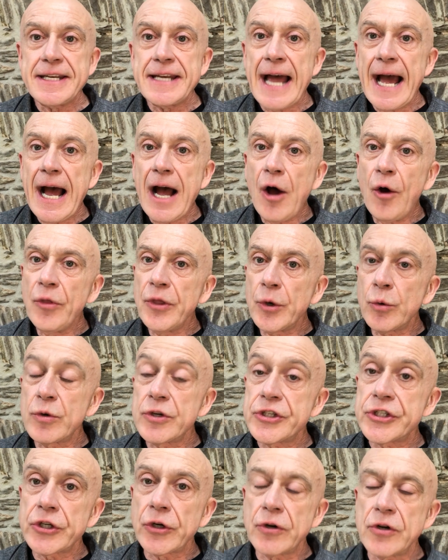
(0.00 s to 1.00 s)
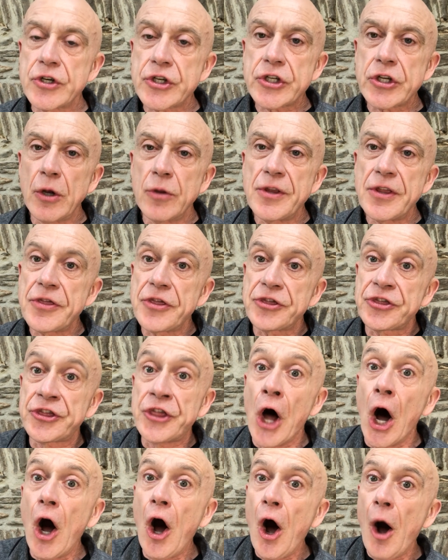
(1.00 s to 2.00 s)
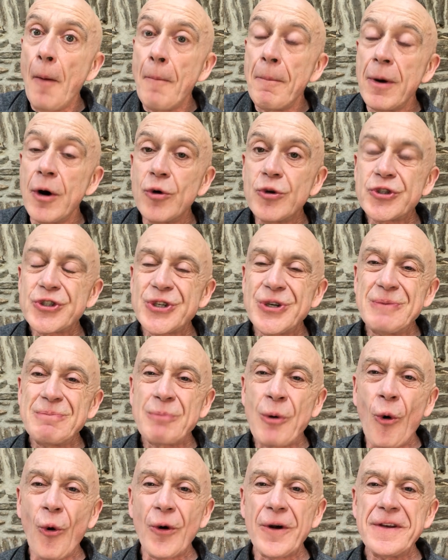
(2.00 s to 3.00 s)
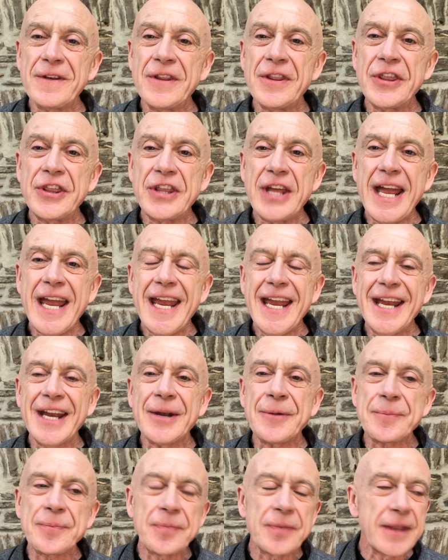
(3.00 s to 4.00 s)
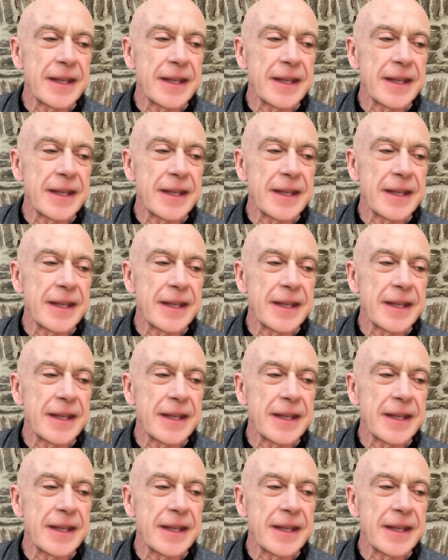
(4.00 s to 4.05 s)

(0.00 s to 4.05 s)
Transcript: Now the research showed that the most important thing